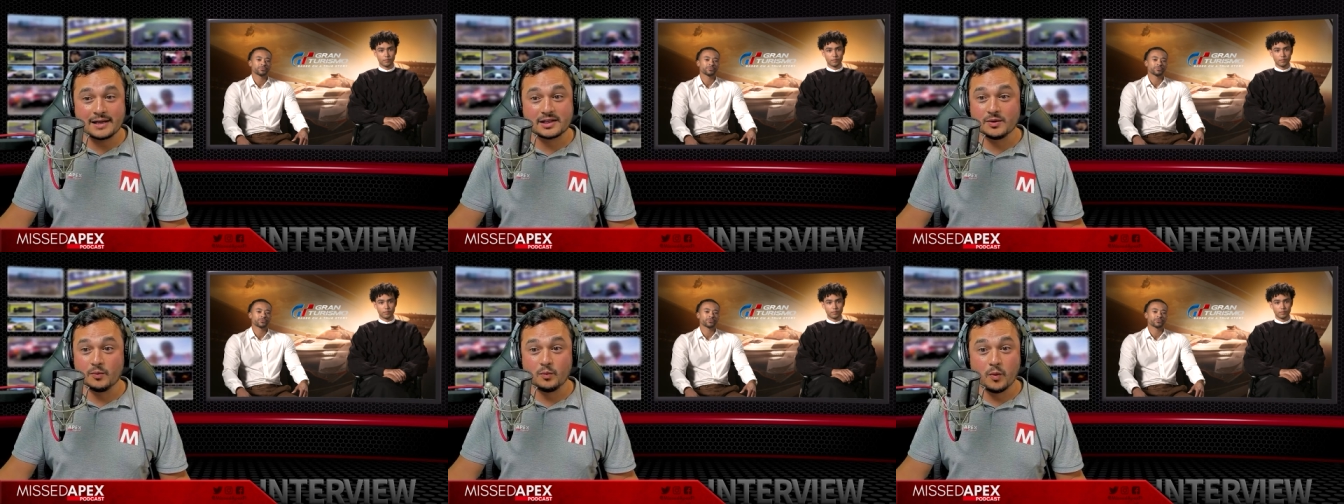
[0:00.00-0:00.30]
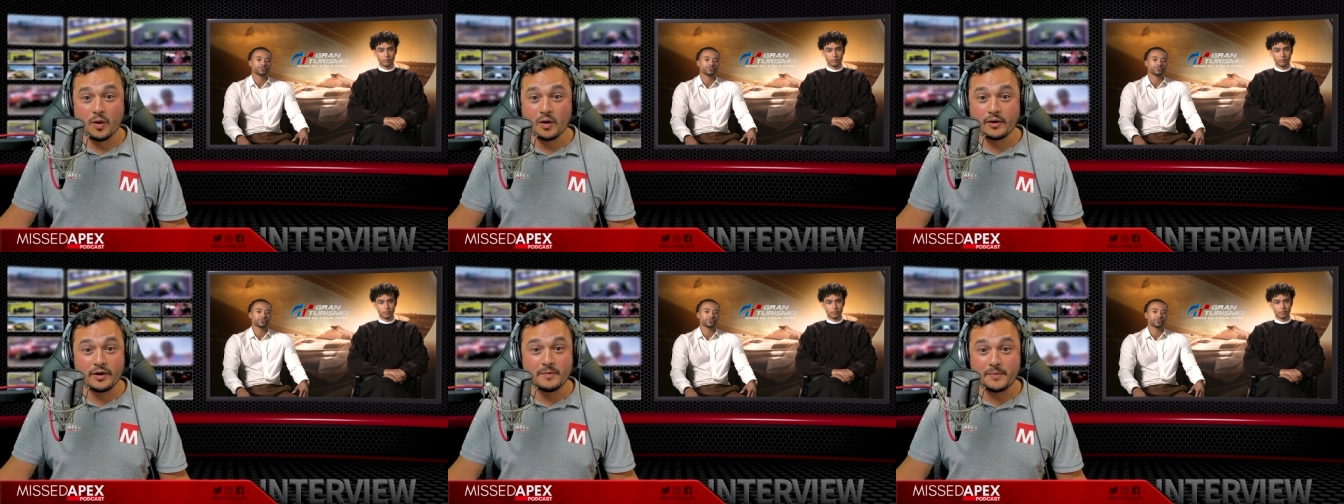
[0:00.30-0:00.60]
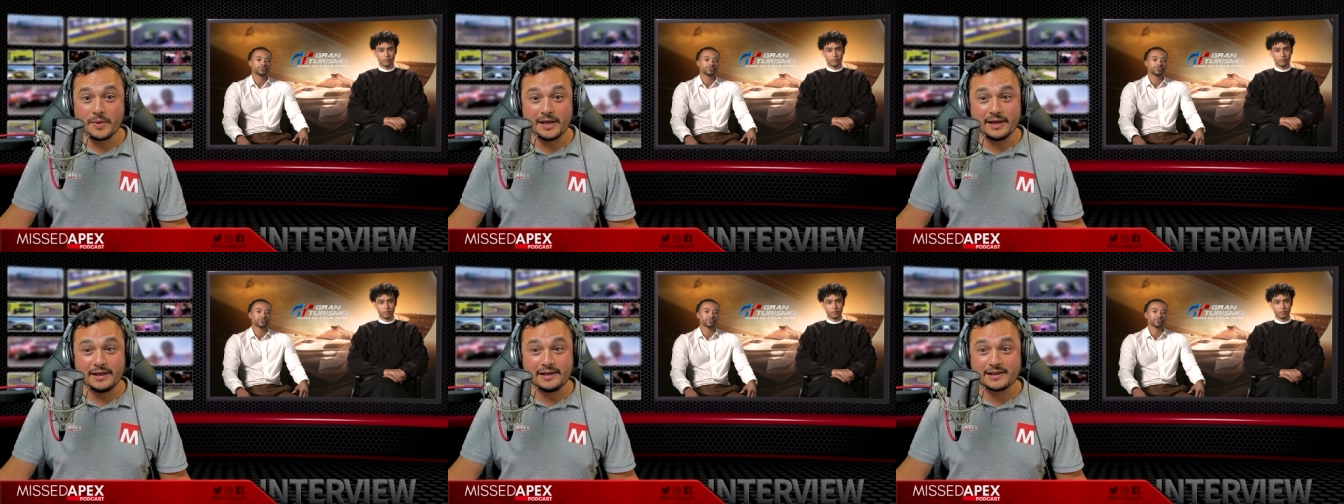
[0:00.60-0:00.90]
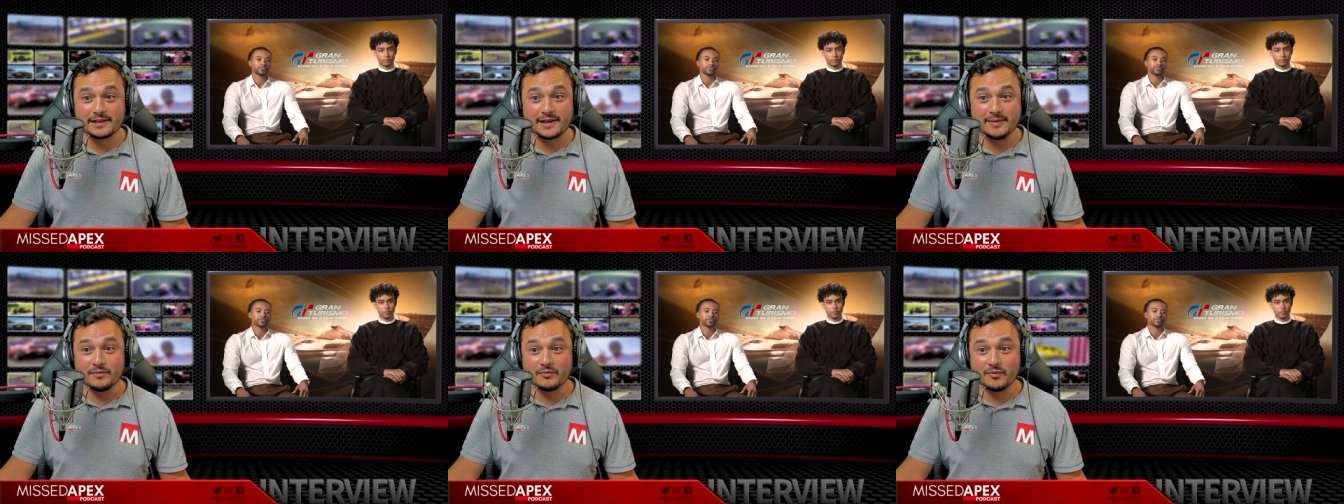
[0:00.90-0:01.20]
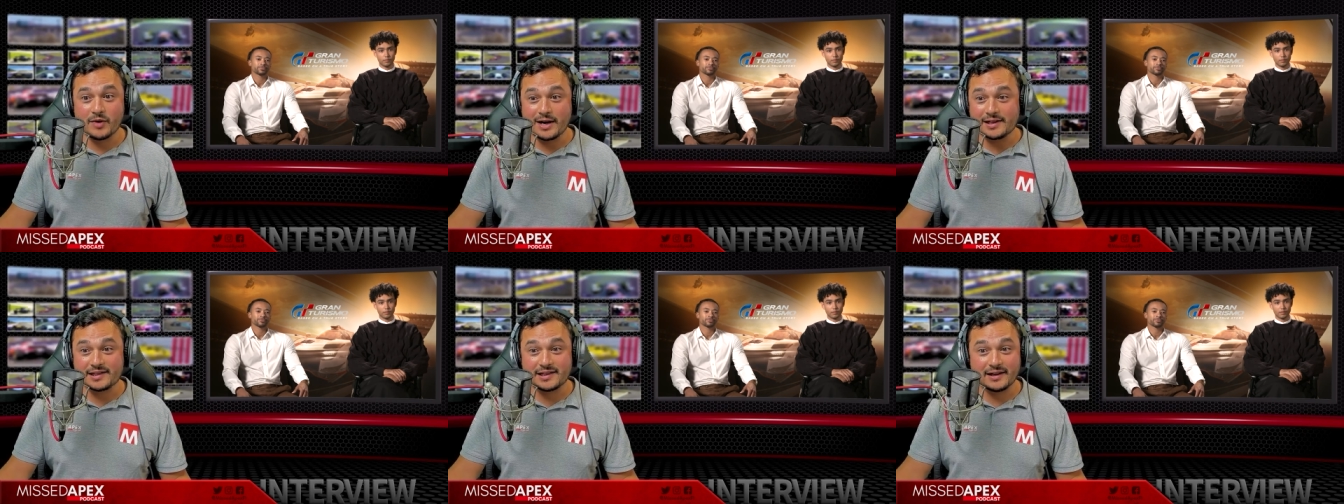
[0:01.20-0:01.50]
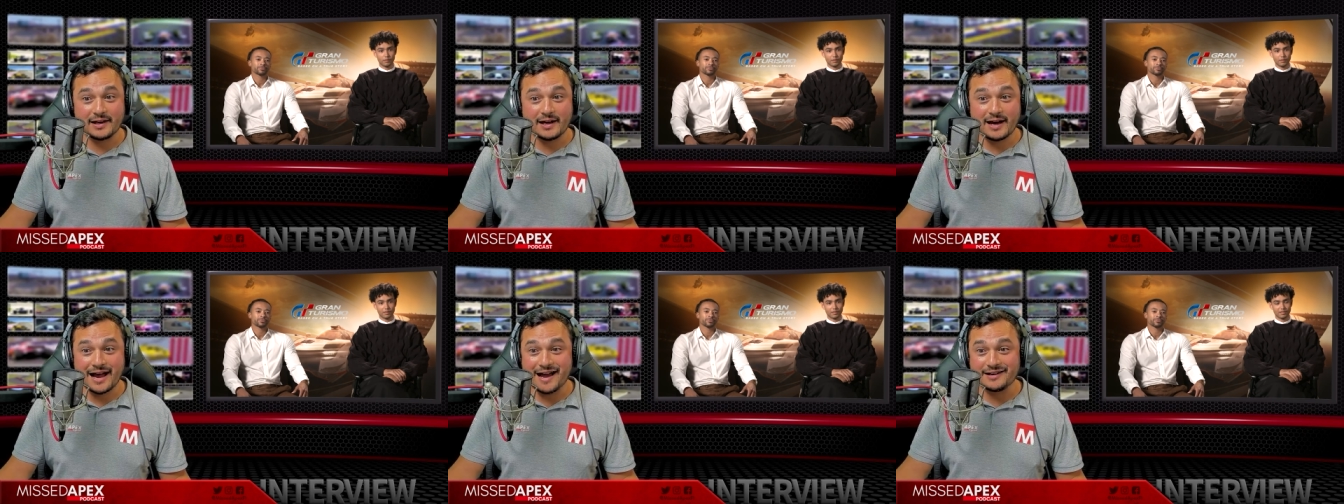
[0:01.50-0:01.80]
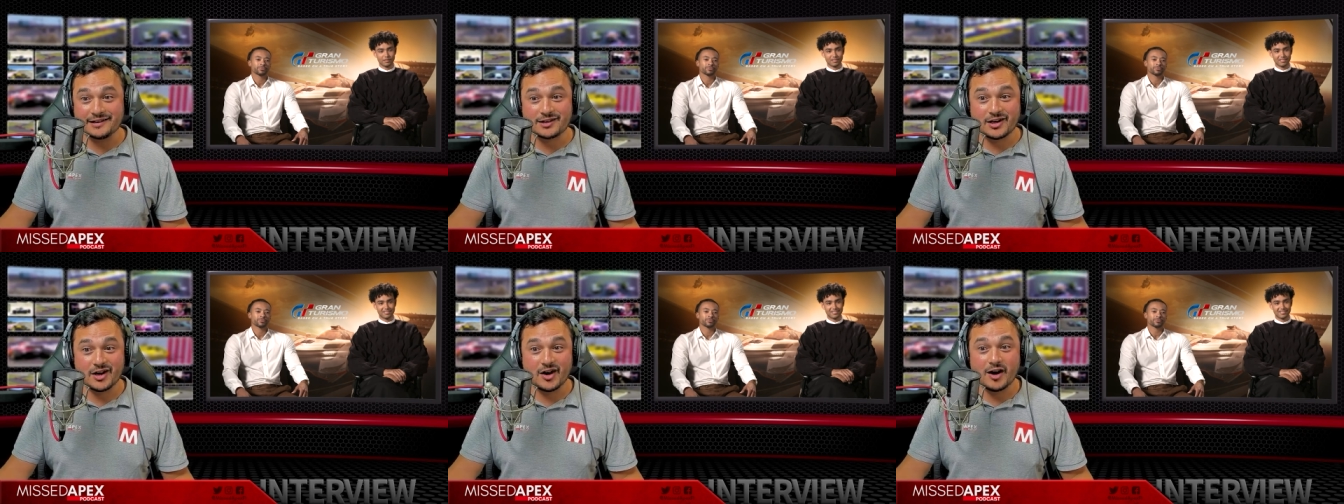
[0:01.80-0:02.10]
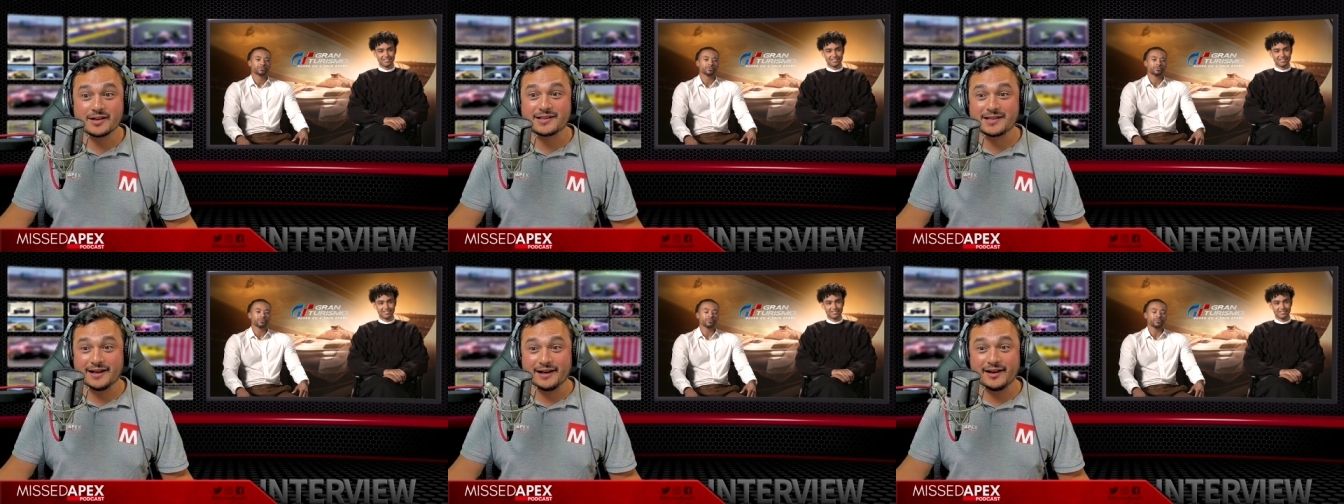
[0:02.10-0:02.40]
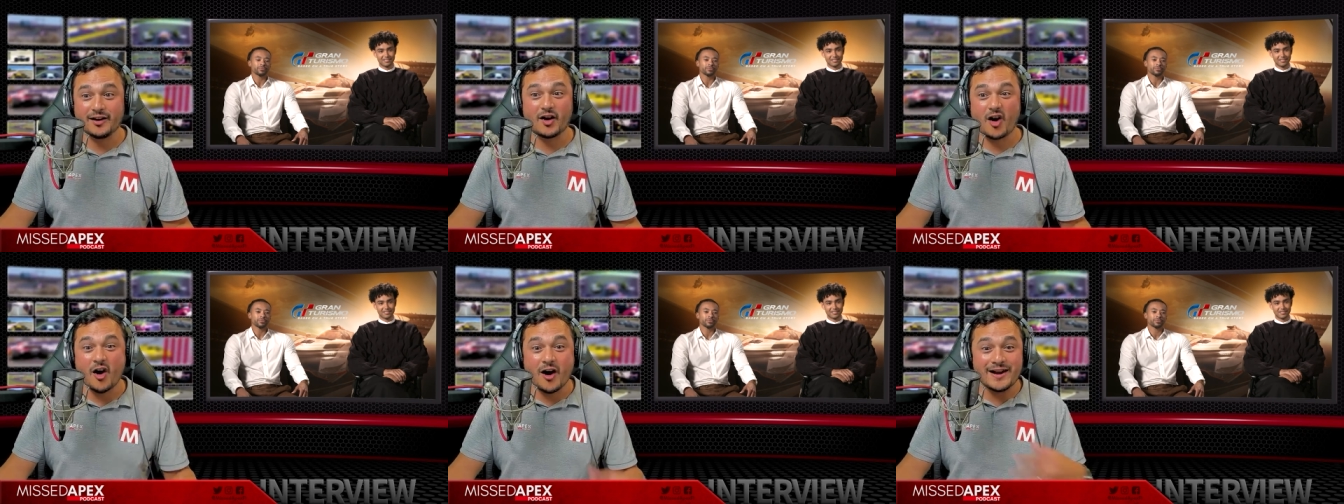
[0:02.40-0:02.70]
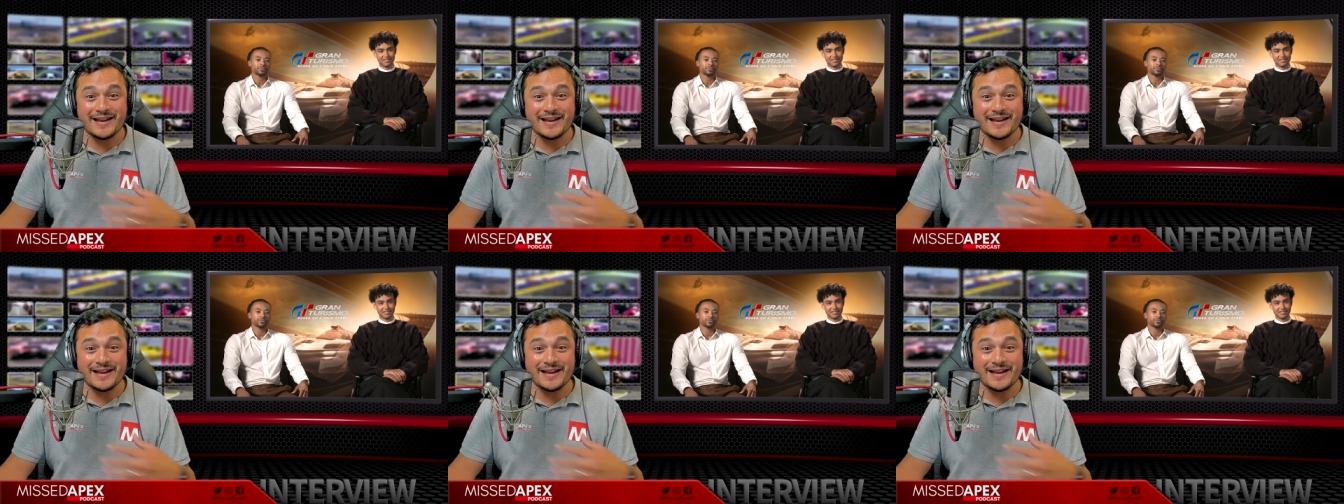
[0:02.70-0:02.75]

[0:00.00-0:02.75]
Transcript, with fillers: as a wannabe sim racer and karter,